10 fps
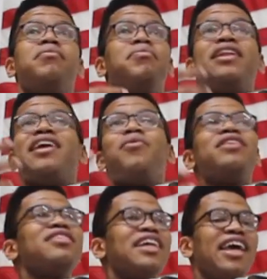But that
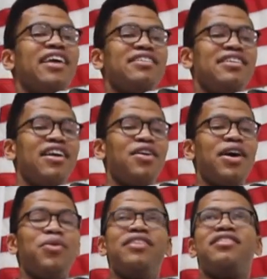wasn't the case,
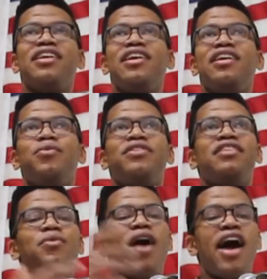and we
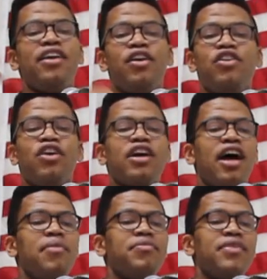see why. You look
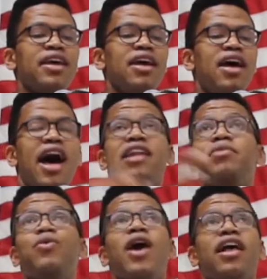up Ida
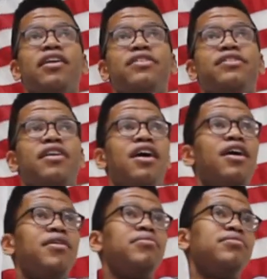B. Wells,
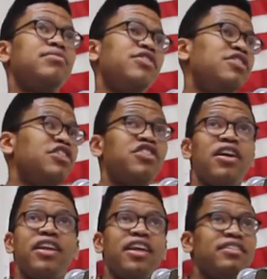she's a
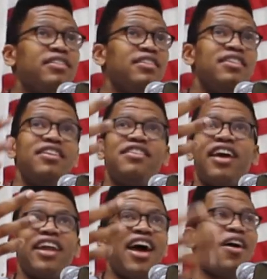journalist,
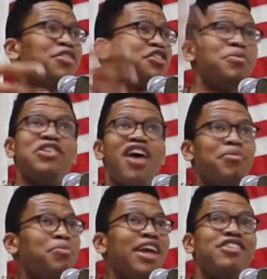check it out. I'm just gonna be
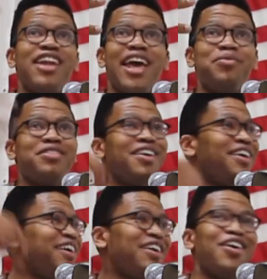dropping major names,
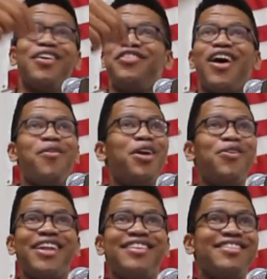if y'all wanna
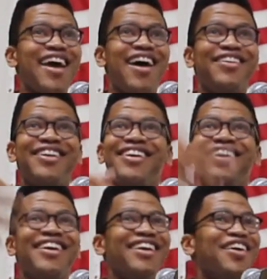write this down,
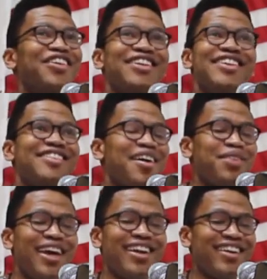and look these
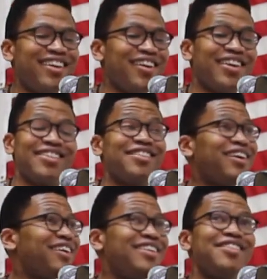up later, because these
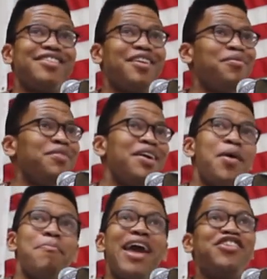are some
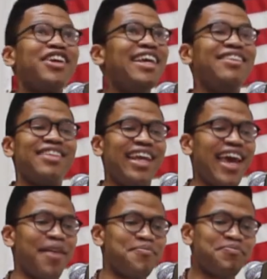major keys in the
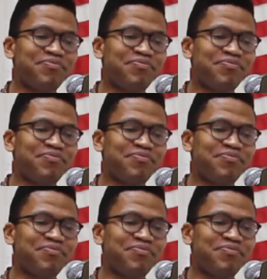game.